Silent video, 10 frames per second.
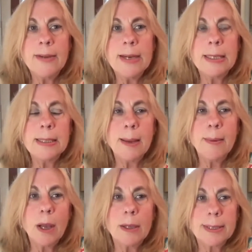of an
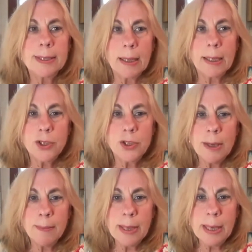enzyme called cyclic
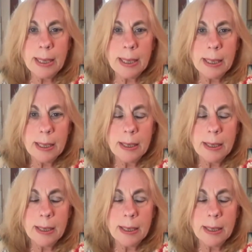GMP.